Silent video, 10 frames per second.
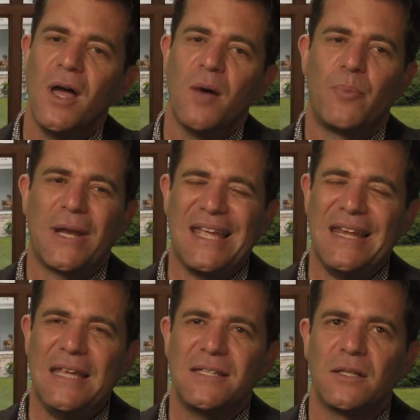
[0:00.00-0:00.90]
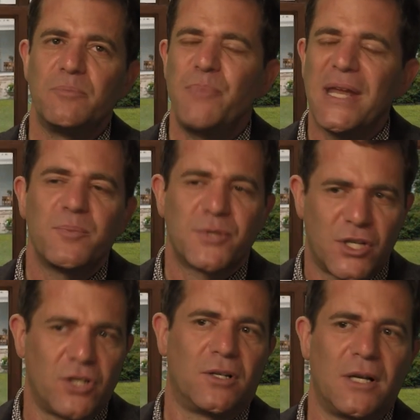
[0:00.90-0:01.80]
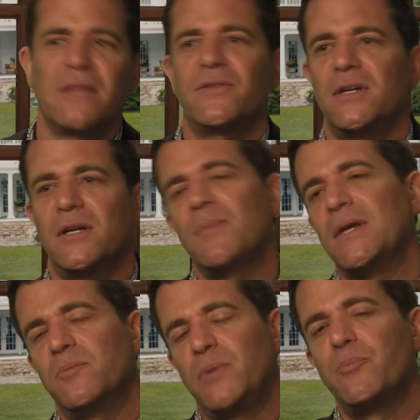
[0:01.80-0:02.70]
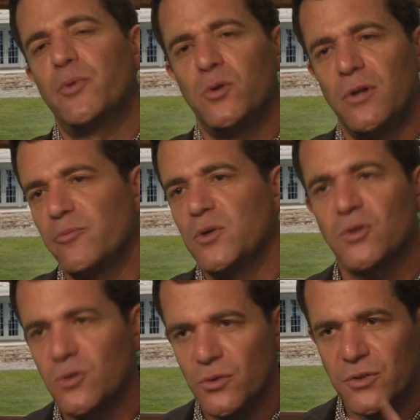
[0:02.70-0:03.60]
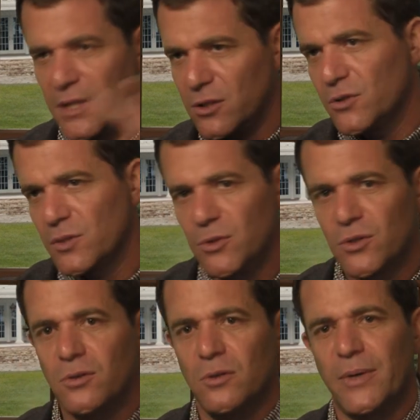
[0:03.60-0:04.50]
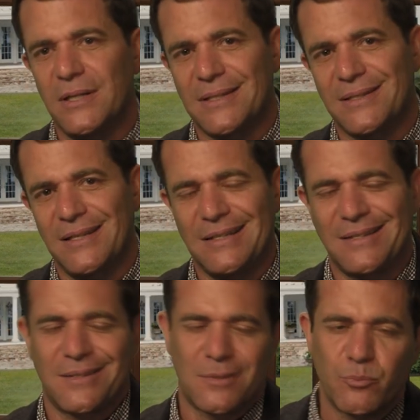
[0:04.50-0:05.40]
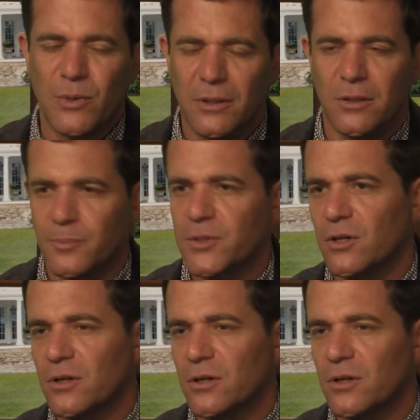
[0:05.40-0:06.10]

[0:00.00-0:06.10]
But it is a bit obscure, I think. I mean, people who love musicals know this musical, but it's a little obscure.